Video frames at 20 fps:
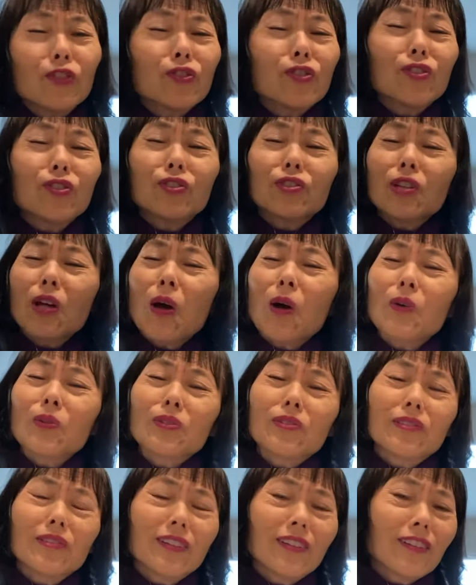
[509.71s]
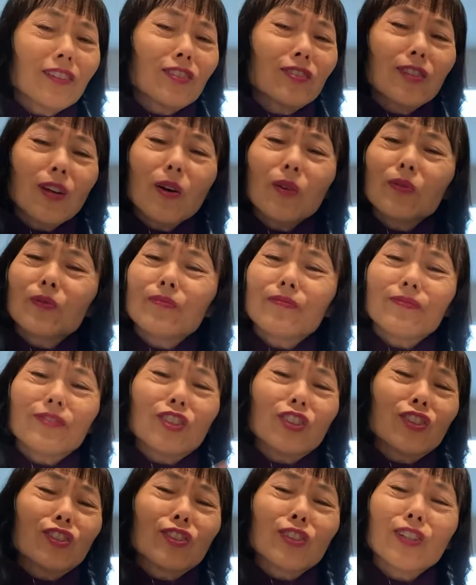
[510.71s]
so
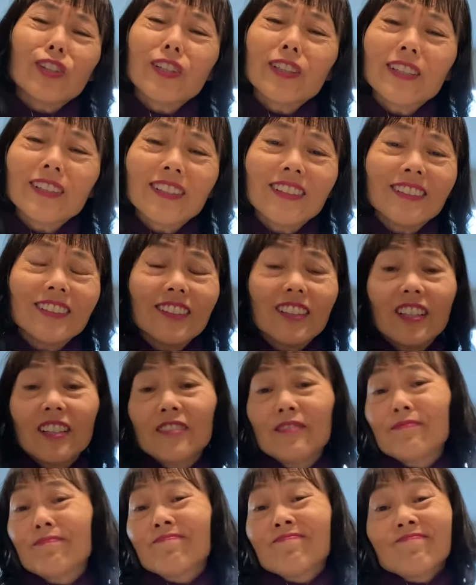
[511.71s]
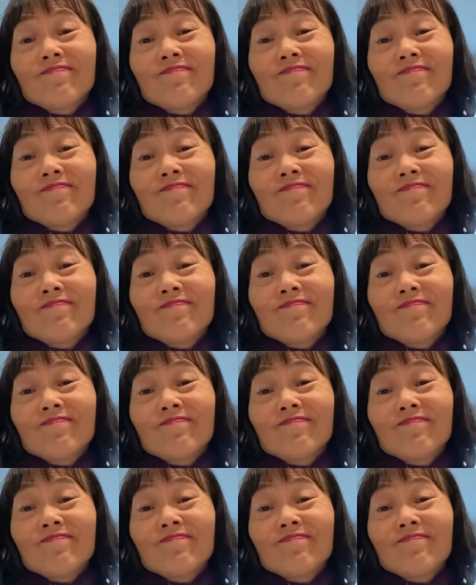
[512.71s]
deserted and